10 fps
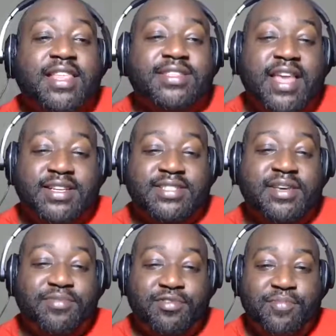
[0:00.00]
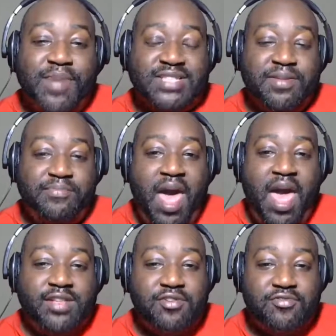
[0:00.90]
That looks like the typical Mazda
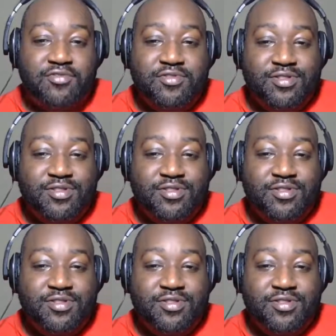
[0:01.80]
back, though.